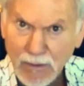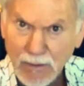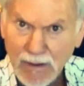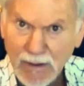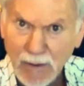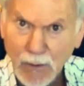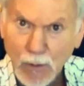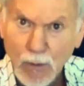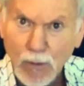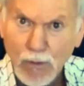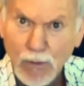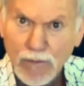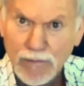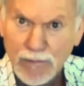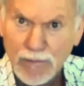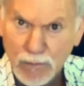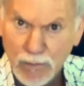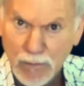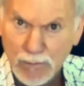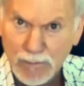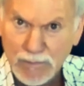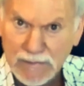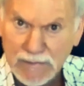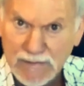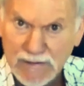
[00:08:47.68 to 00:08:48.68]
or the
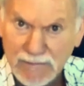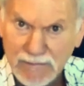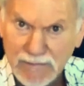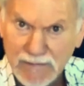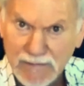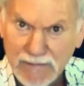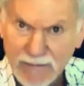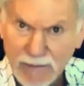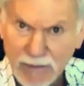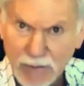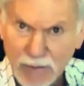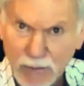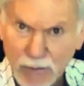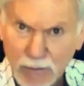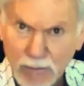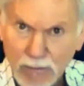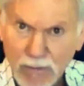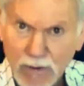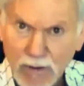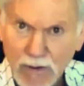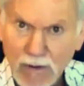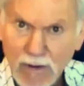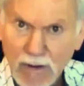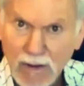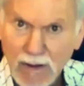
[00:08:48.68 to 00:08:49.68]
woman leaving the home?
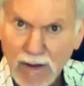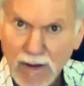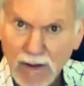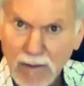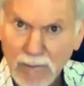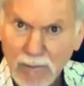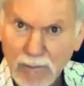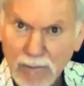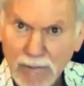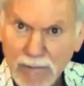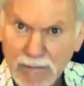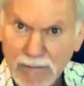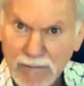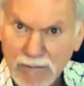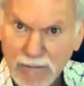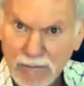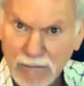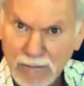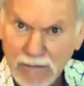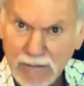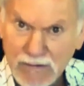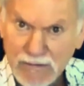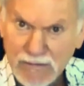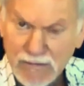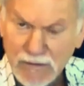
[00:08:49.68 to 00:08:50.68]
But the
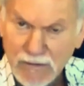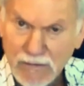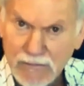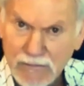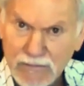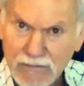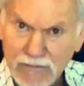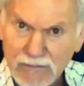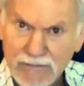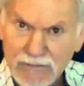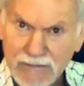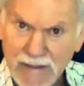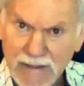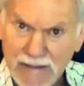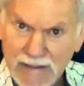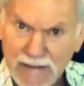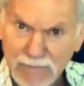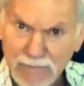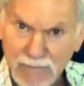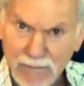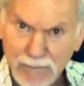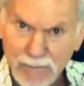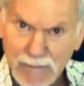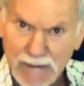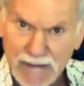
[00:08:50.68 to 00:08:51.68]
result of not
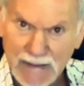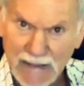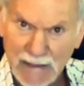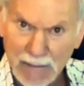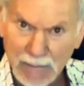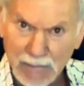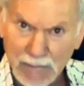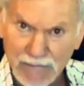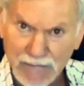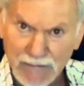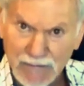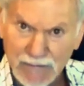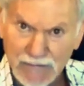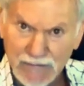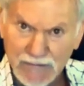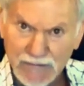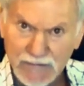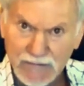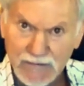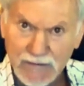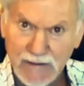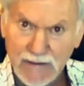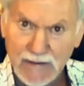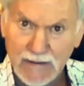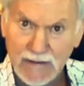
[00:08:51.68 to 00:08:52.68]
even being able to
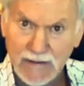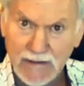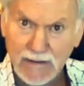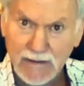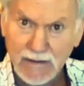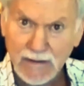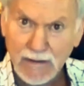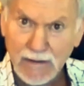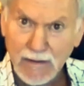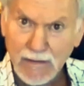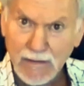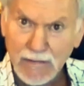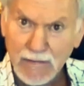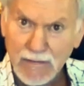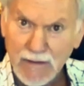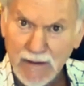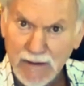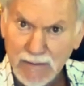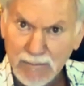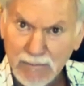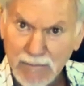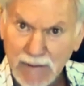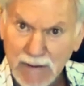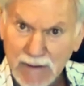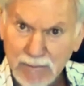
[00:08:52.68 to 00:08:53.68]
see
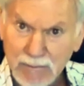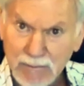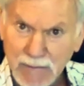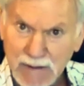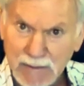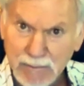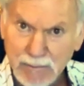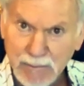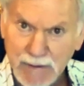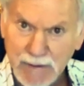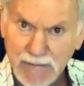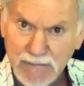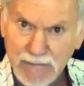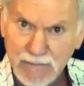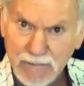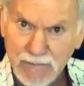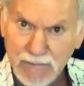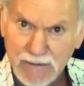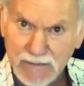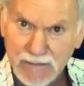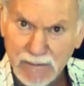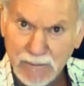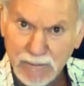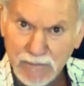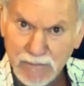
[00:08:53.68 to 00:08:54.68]
that men might be the
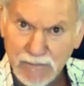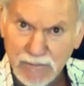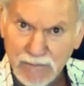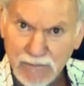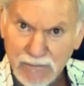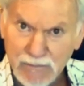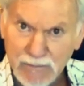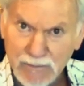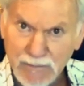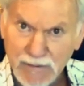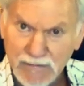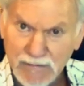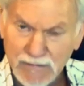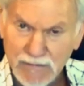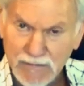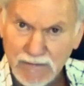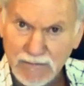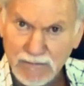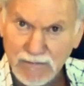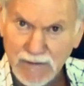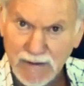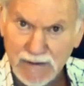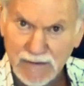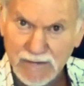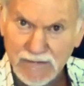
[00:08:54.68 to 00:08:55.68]
victims of
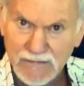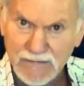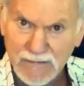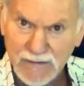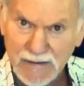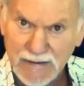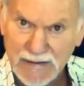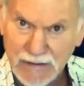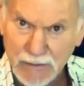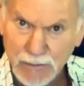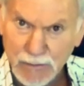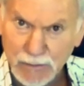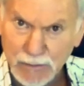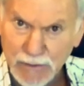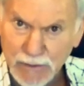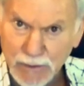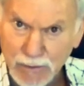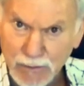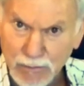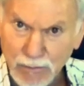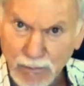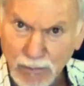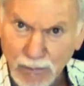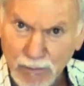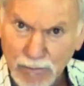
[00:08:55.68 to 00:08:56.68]
domestic violence equally
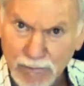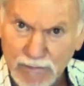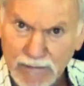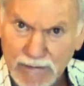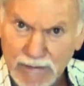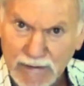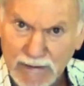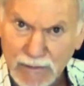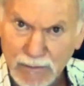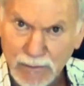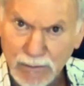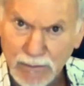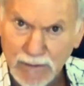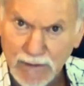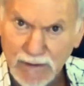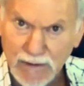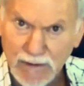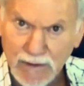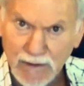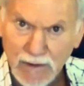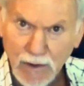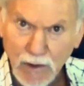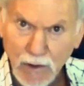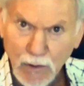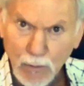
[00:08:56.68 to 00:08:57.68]
or more than equally,
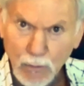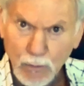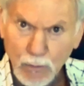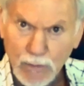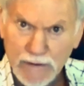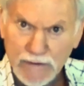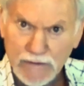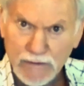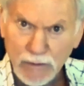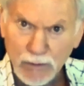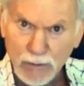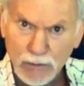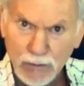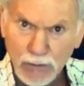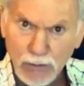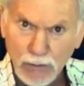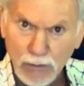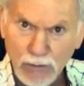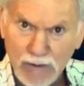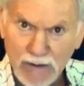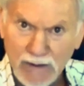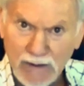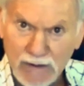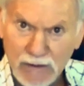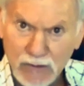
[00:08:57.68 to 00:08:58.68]
we don't
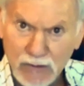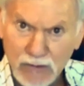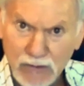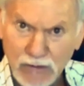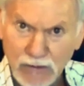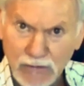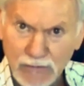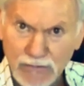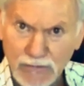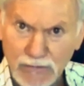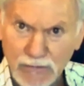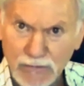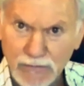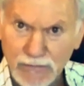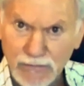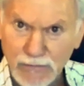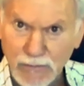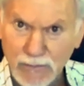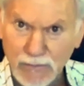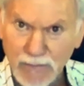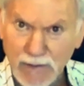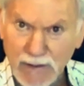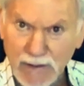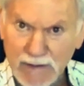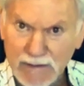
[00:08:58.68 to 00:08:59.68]
create shelters for
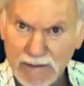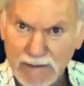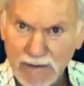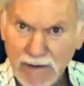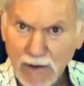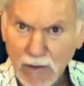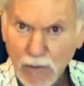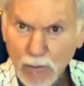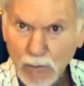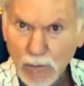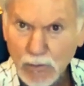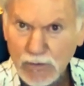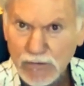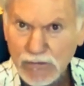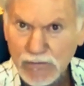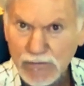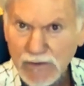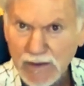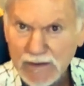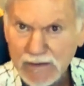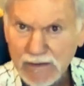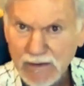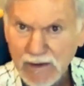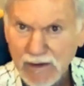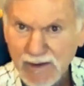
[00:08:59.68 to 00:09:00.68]
men, which
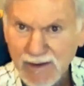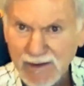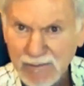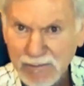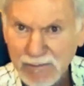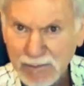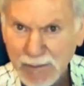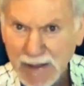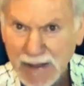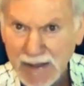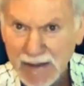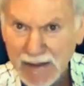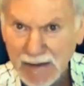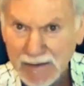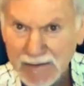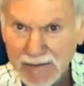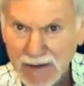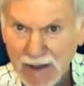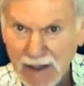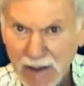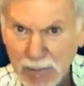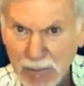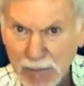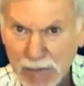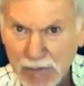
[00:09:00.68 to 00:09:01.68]
then cut back on
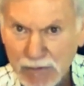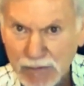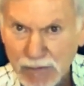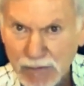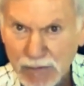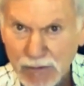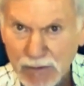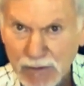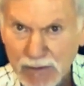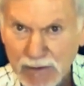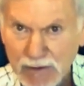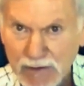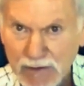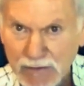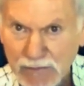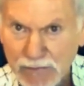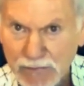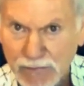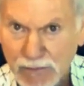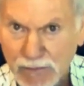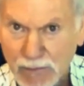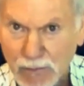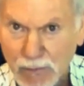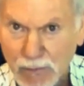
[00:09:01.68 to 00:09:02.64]
opportunities for